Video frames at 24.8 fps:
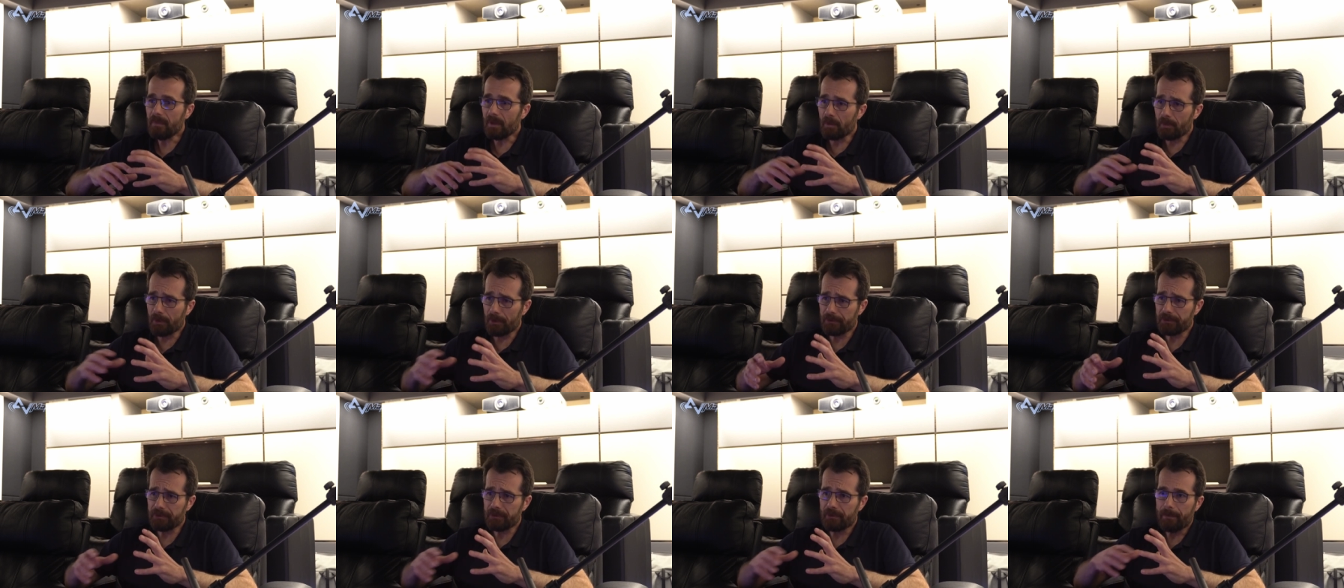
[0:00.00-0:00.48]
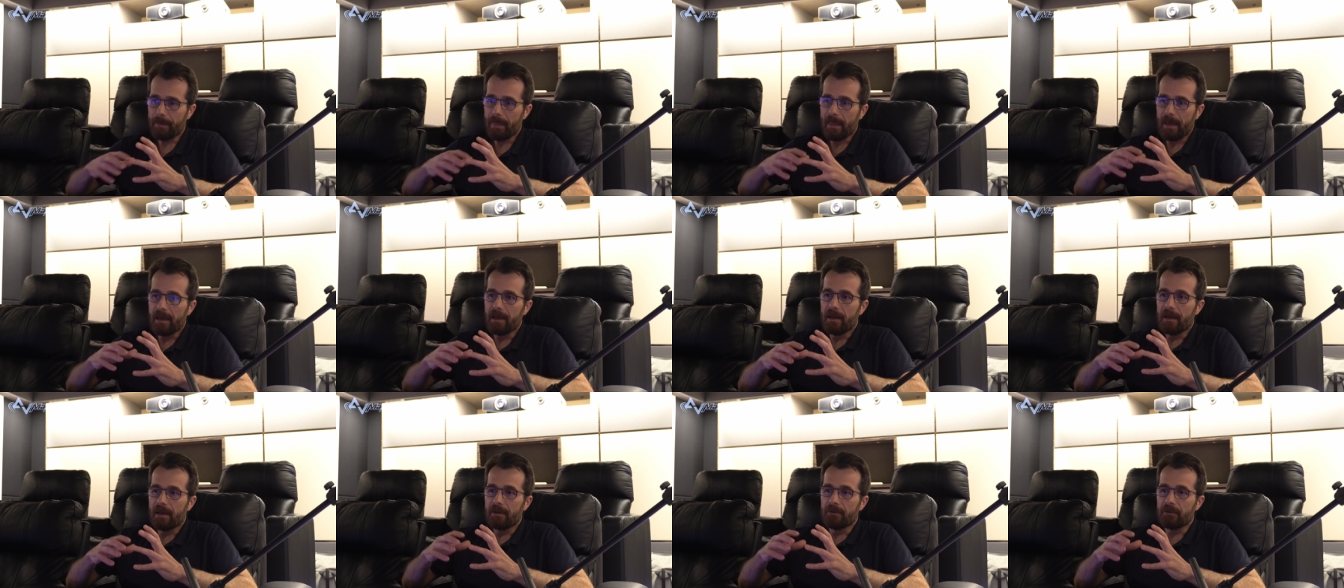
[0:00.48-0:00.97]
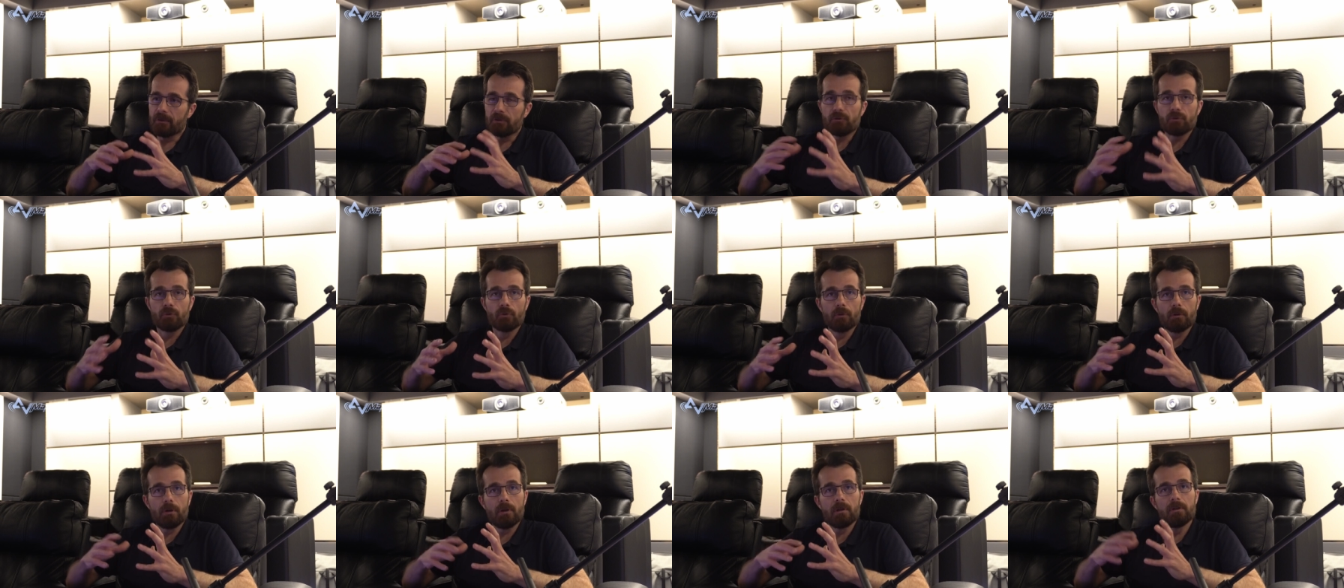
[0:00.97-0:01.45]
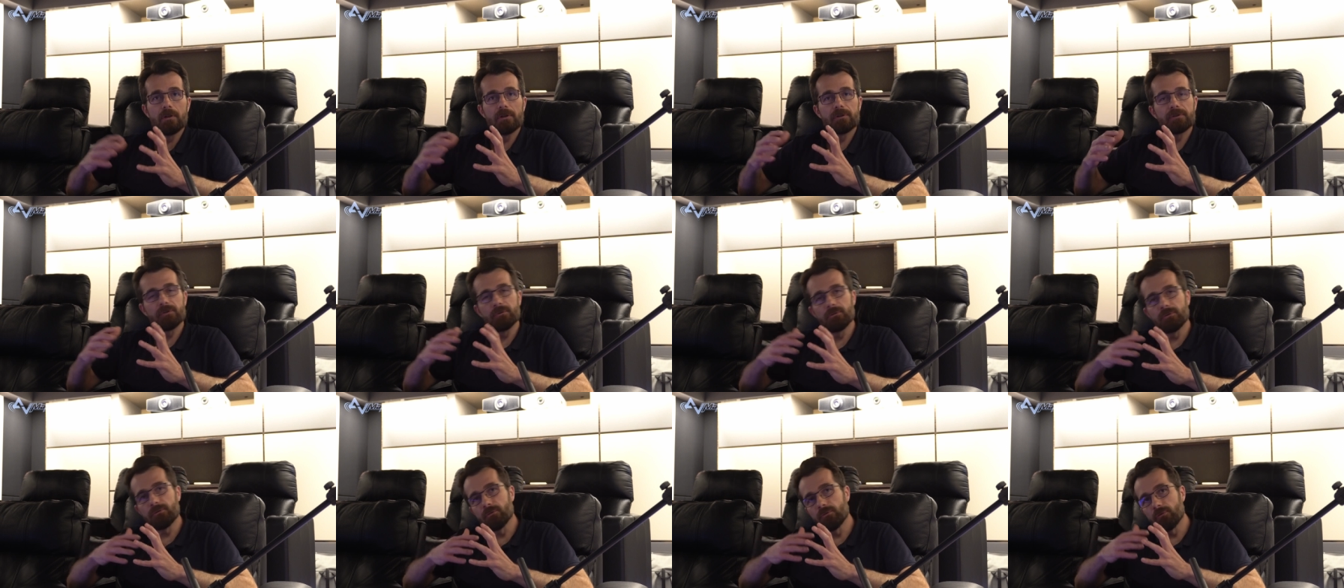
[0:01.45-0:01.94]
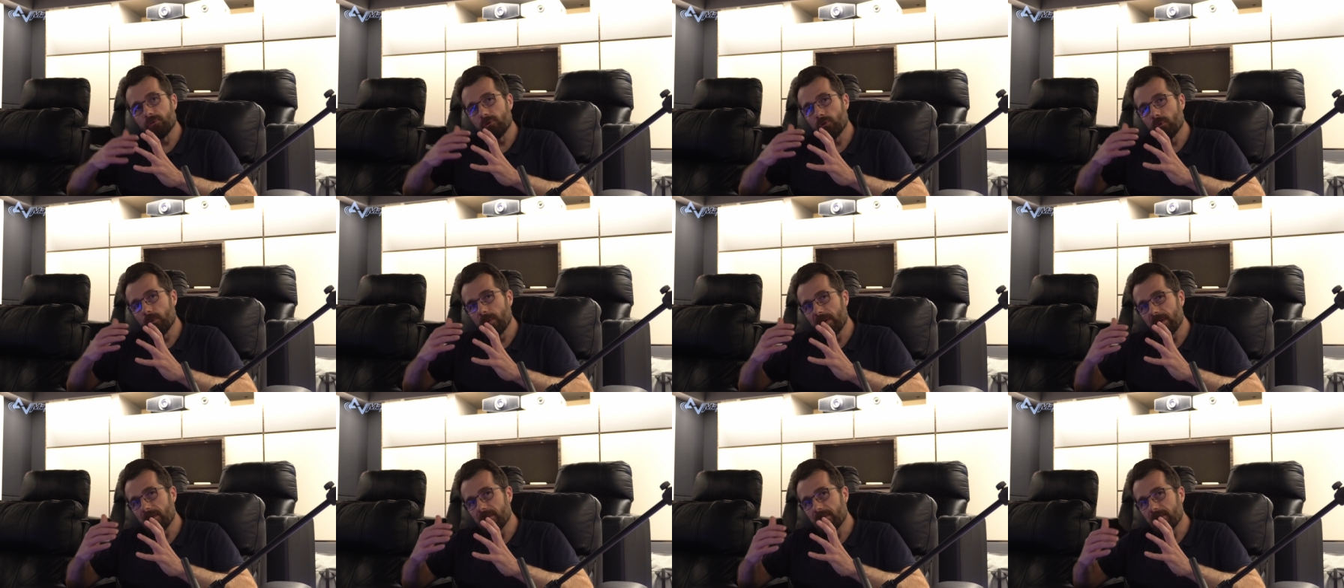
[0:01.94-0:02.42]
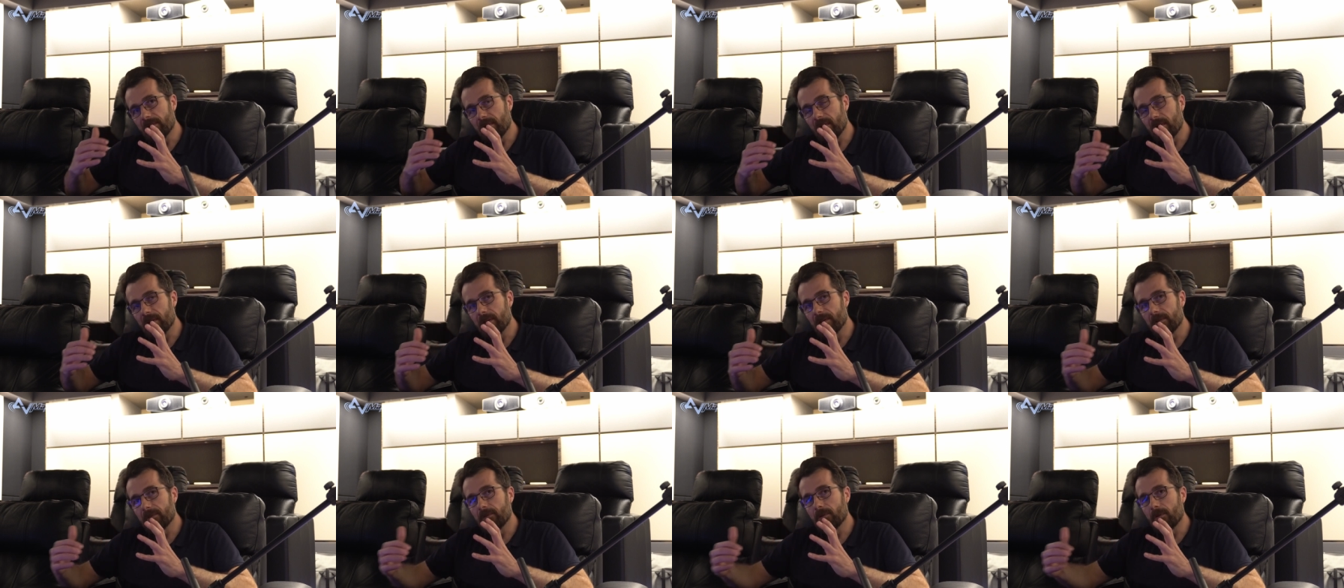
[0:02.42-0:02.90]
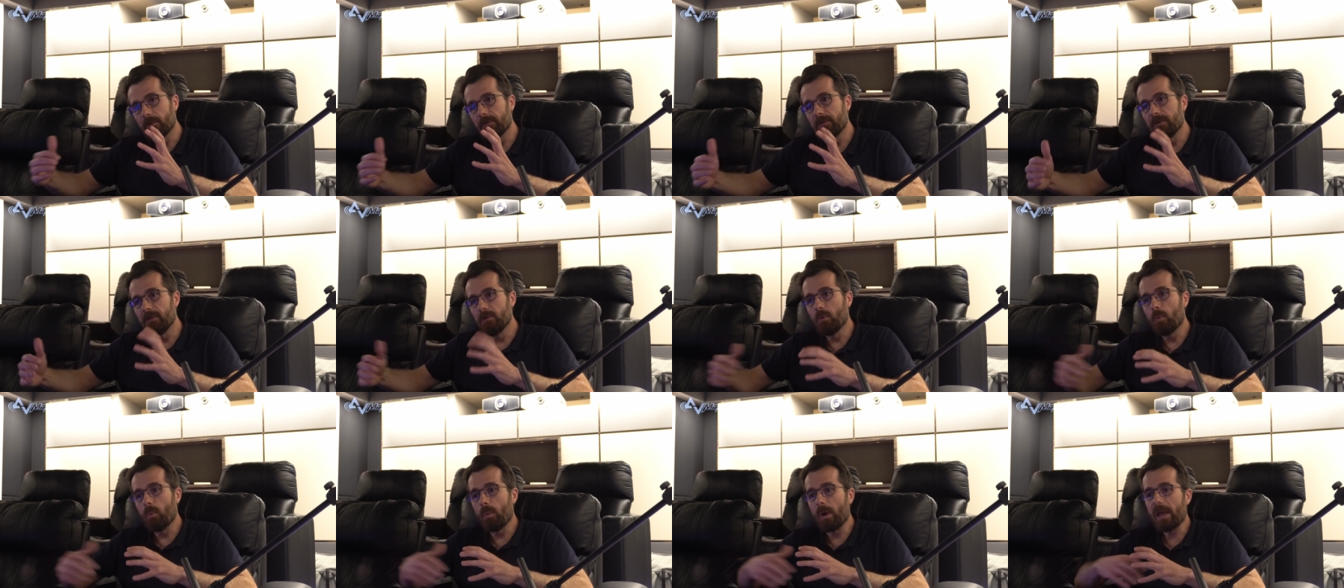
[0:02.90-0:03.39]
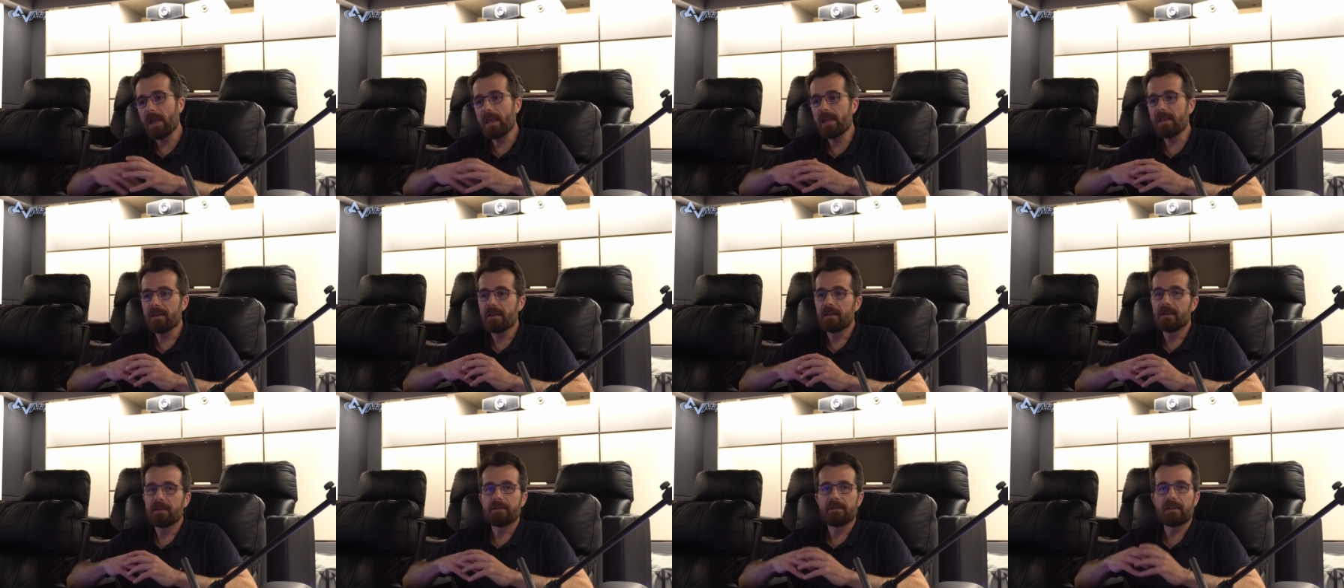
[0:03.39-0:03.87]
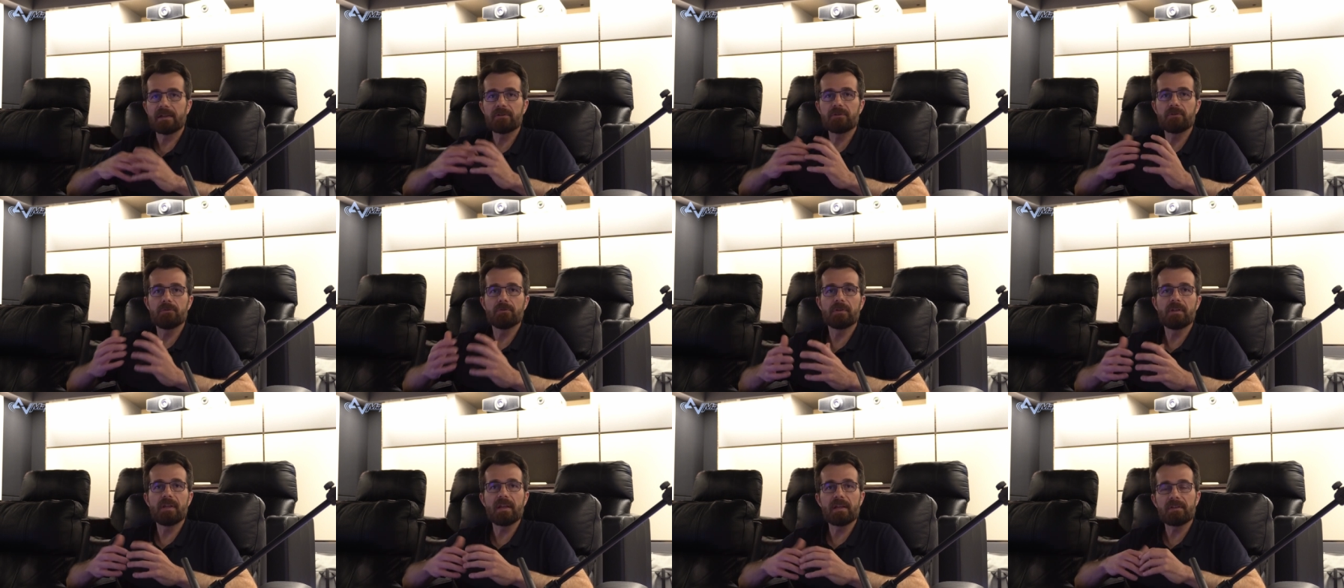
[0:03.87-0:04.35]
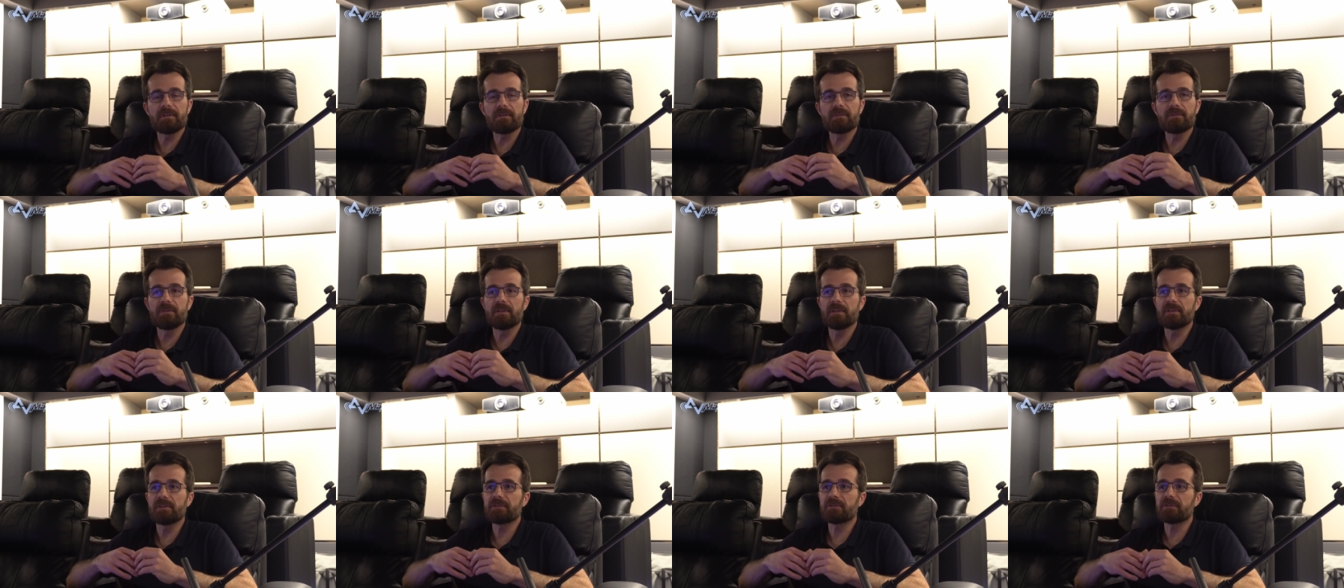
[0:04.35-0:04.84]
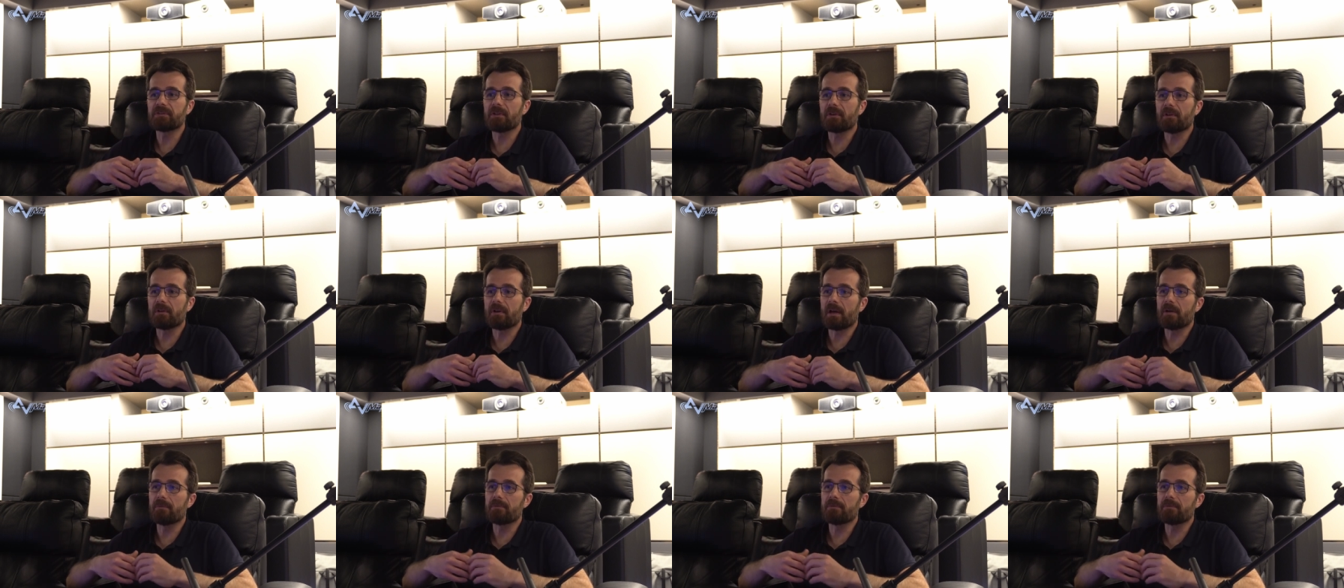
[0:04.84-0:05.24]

But the tool allows you to tweak the target curve in a way that you get this, uh,